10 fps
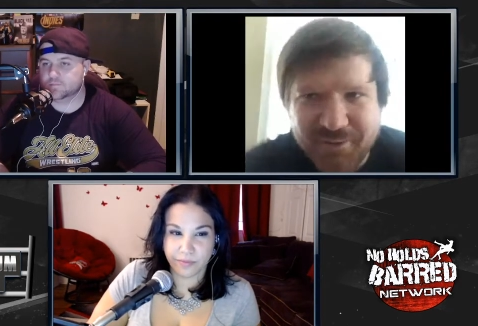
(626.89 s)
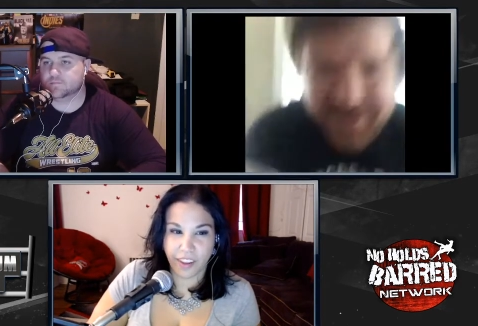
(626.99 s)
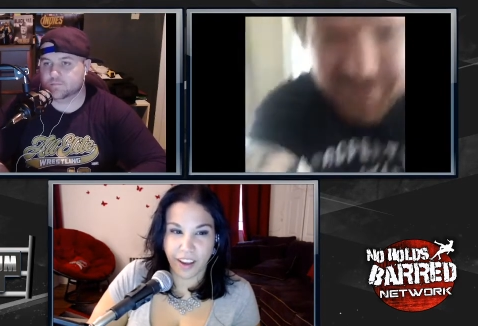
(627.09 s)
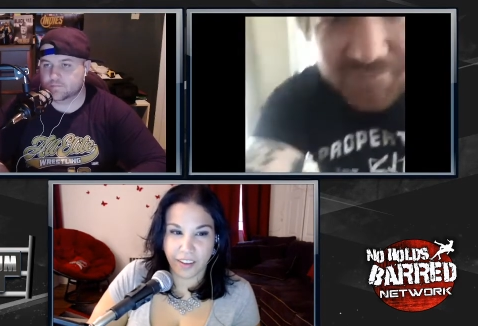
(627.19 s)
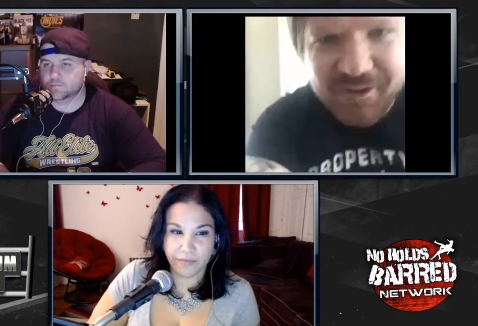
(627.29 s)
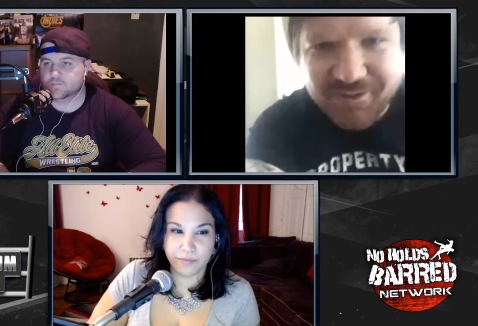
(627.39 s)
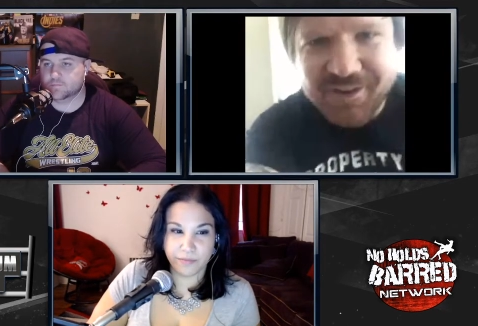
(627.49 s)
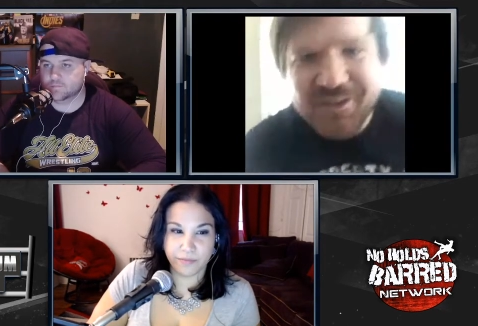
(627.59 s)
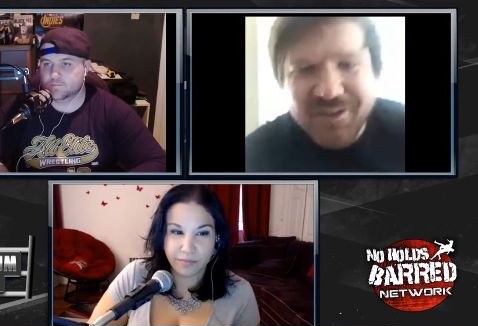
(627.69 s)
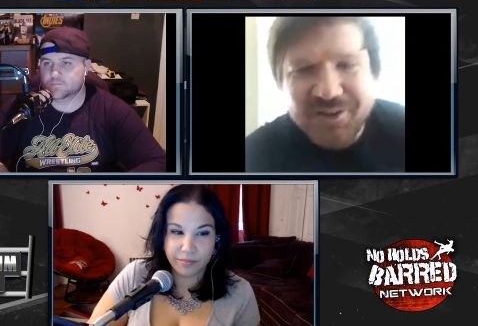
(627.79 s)
Speaker 1: was at yeah. a Fozzy
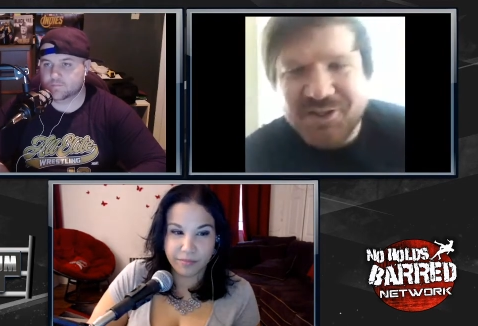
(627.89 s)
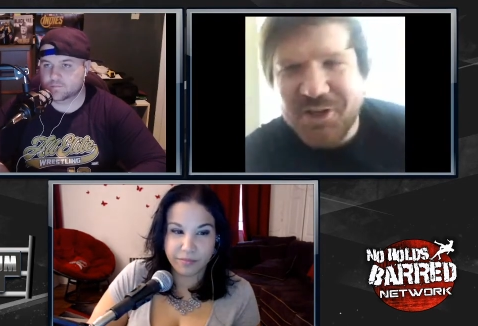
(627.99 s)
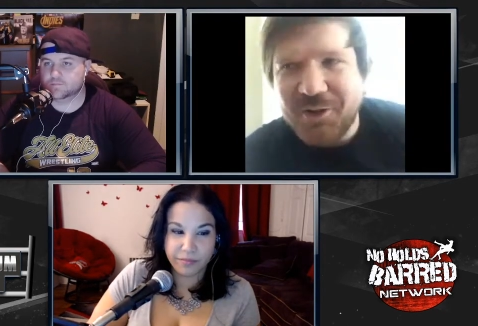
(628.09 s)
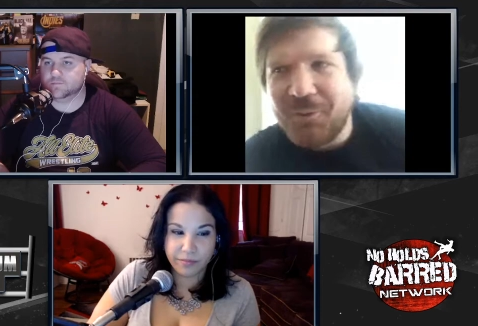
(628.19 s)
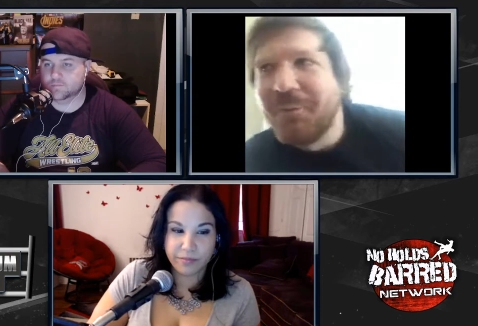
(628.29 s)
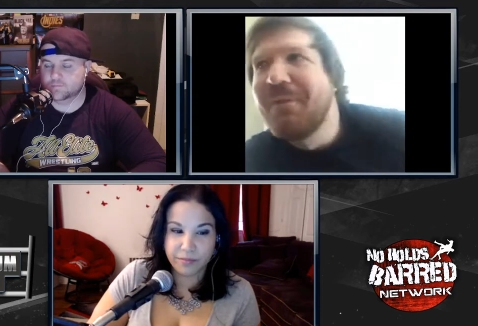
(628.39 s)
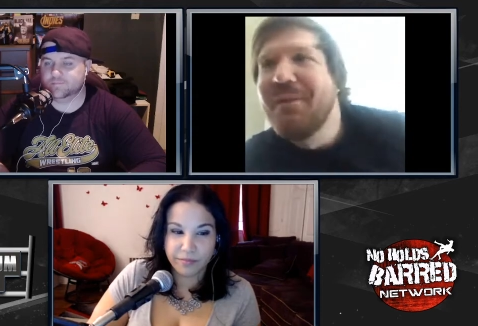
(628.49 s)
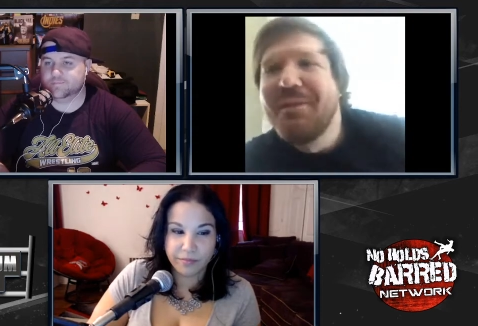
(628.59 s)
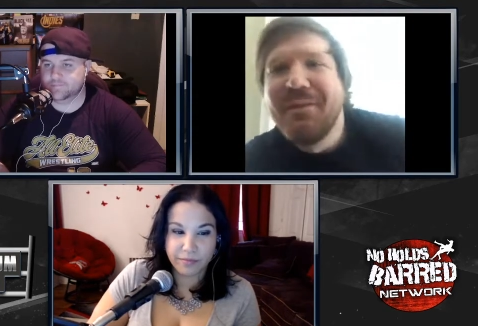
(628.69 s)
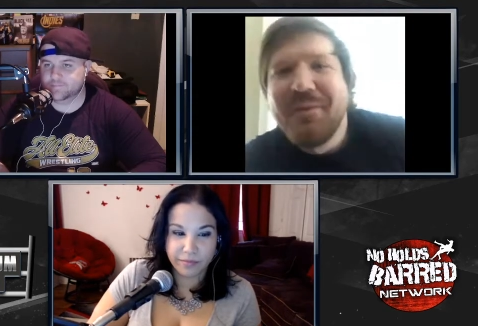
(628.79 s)
show.
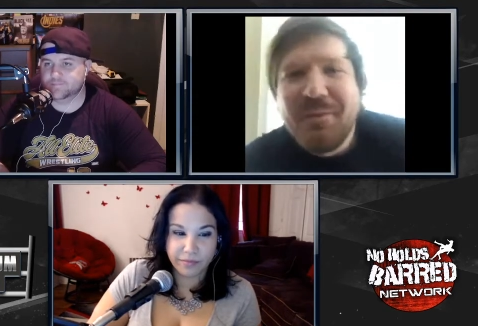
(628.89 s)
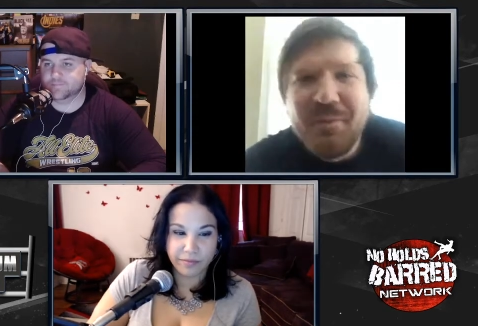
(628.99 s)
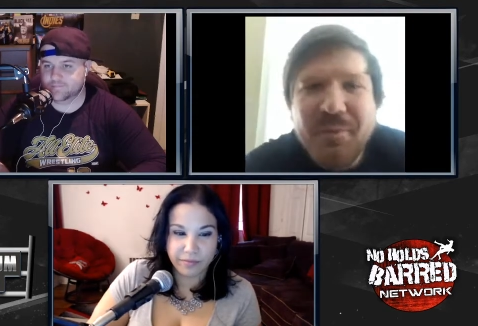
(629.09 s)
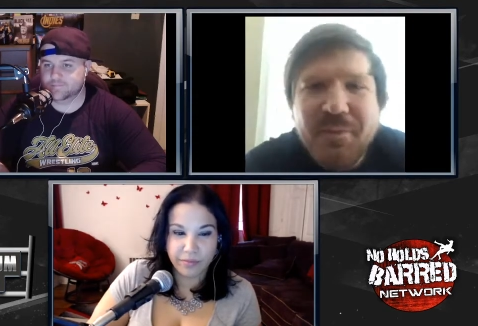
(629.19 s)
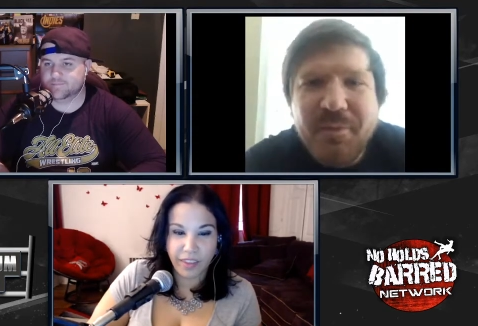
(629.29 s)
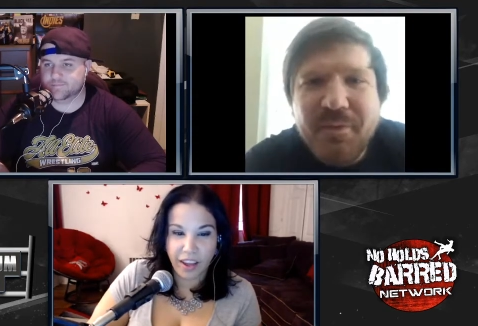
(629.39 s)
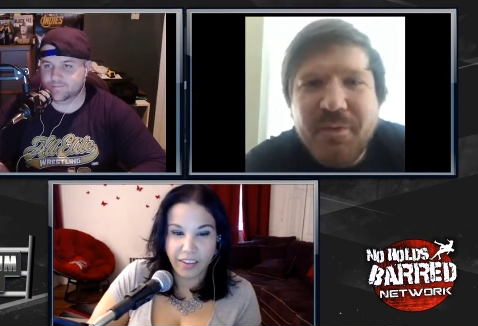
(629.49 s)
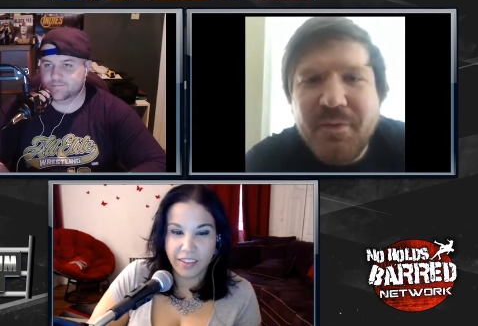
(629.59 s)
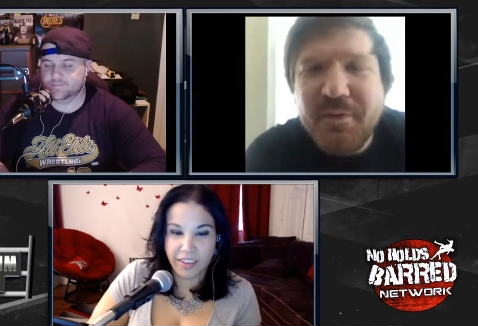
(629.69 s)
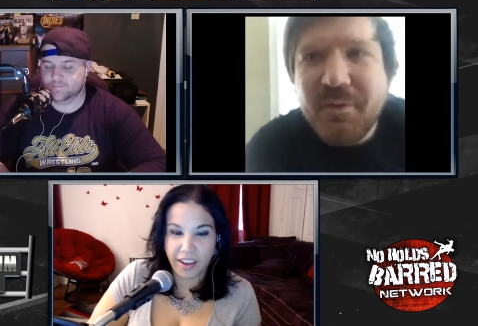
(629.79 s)
Yeah,
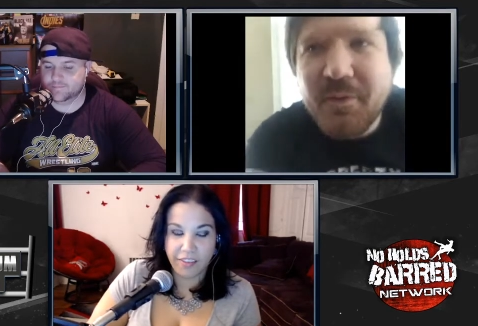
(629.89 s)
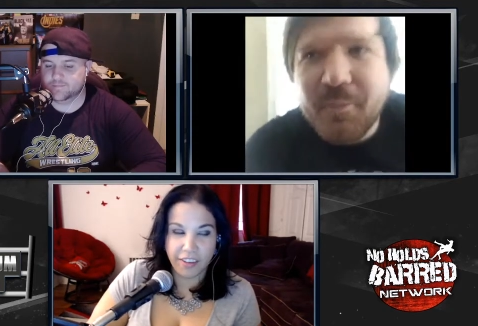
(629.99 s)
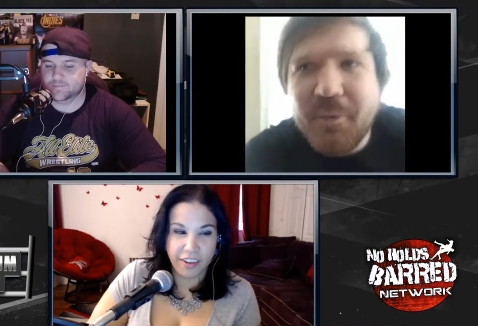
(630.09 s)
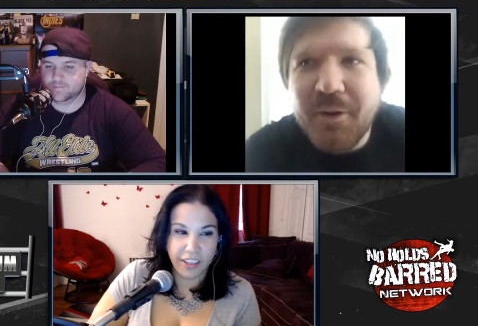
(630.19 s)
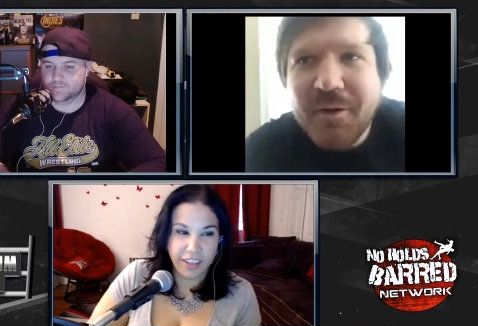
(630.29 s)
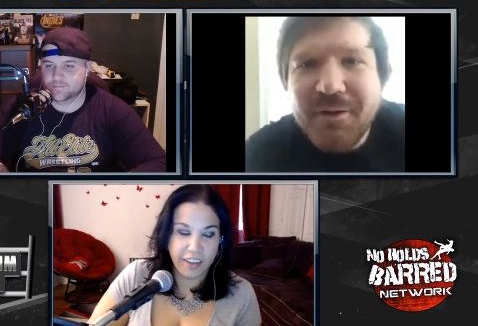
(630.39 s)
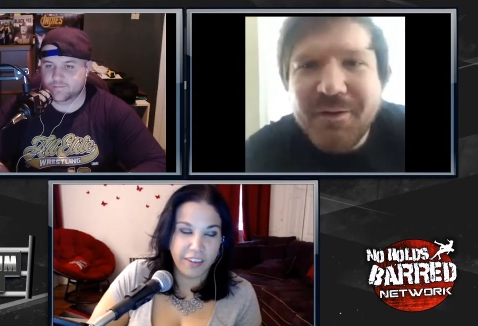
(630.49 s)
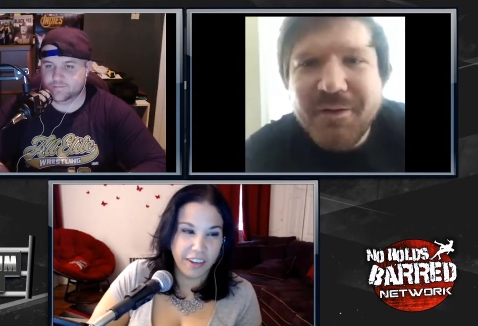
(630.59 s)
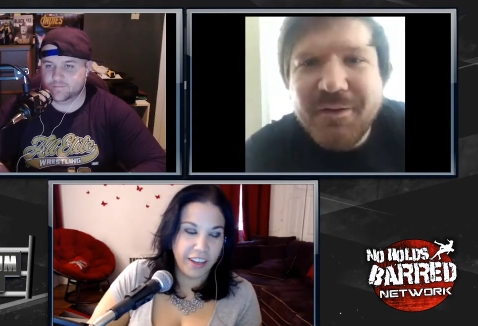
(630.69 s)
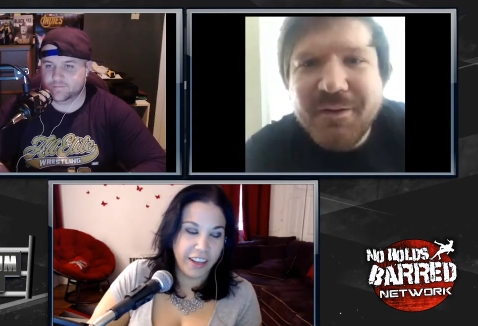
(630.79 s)
Speaker 2: definitely,
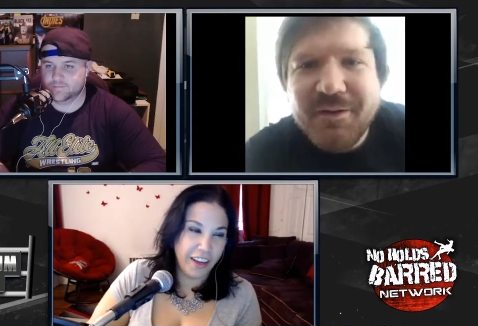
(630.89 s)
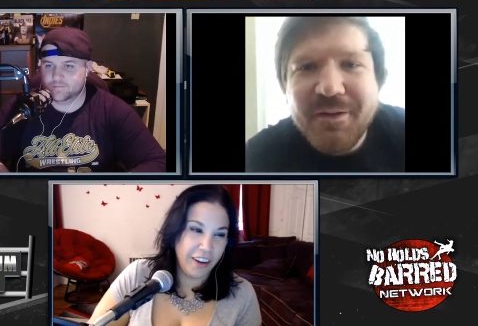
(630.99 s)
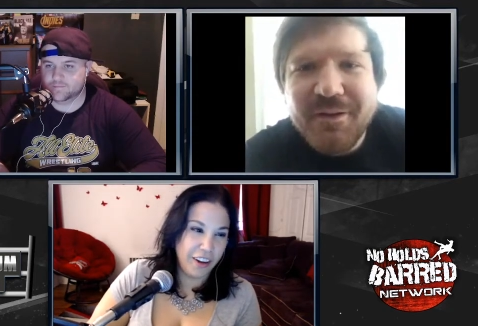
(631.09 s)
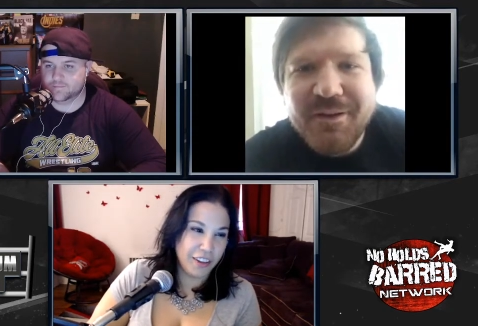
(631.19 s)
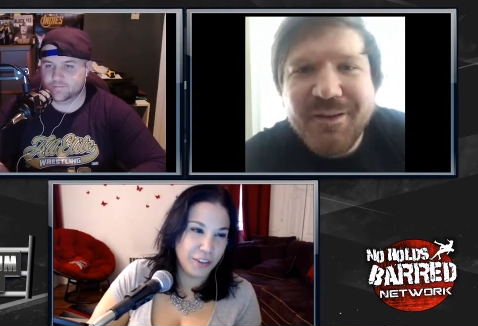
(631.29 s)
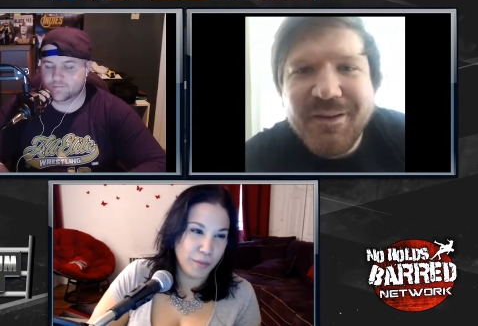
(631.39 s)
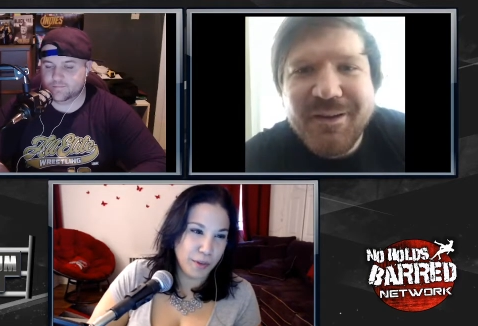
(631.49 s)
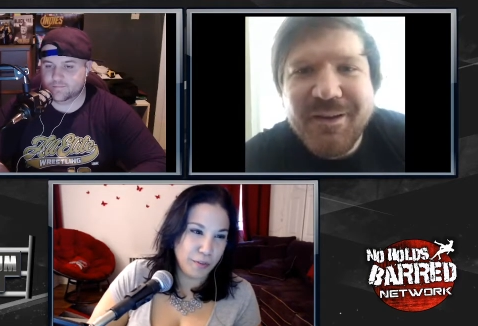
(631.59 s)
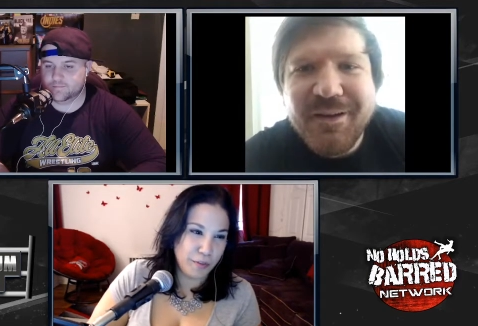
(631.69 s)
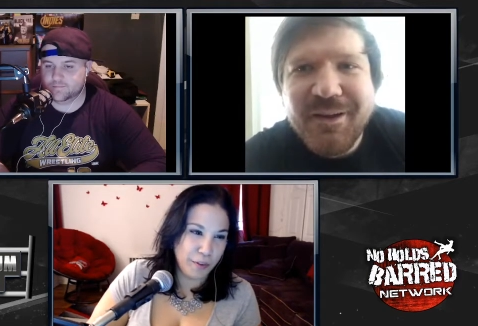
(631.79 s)
definitely.
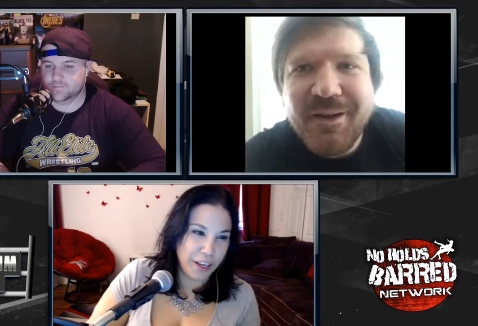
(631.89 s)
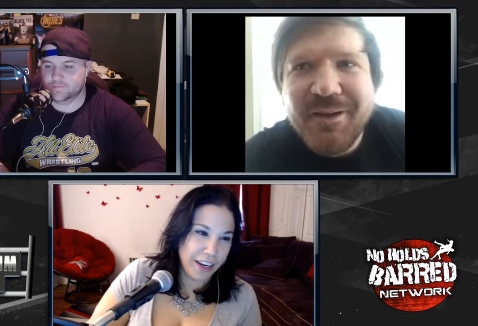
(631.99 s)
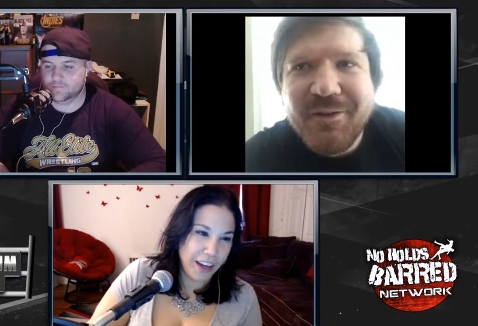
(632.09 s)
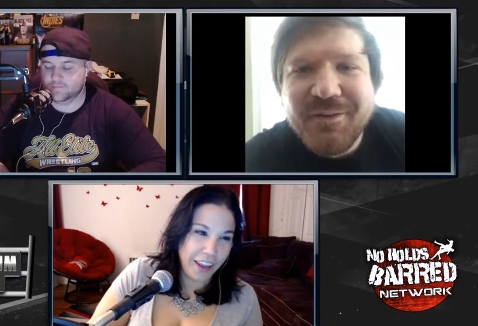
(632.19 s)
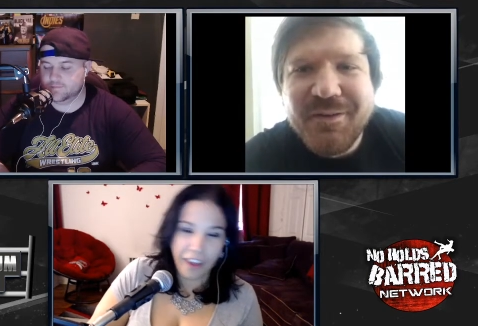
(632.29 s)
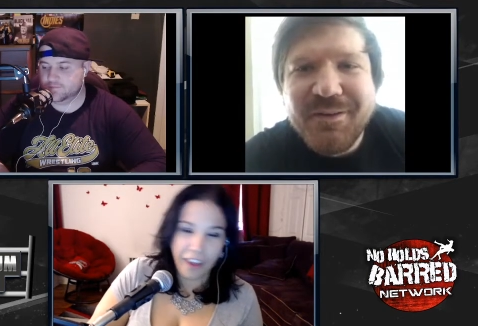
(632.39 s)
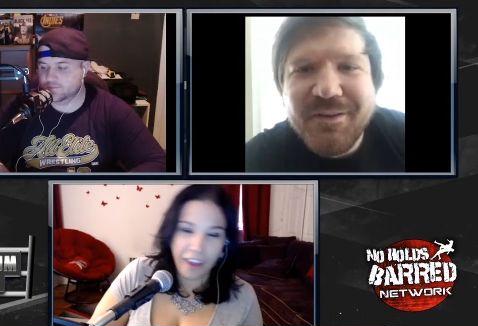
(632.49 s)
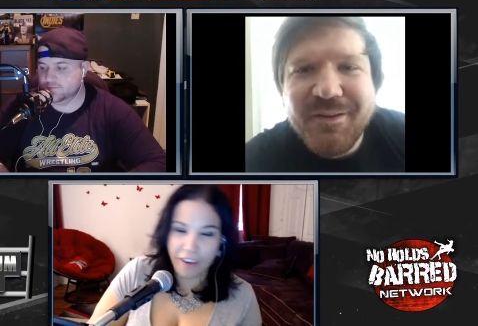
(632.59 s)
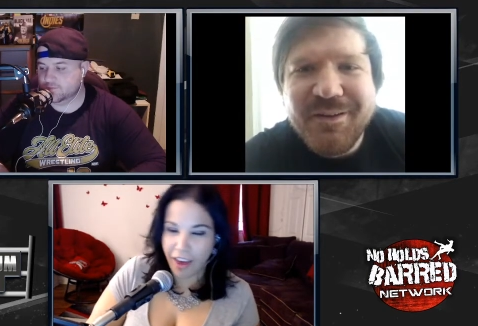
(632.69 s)
Oh, so much fun! I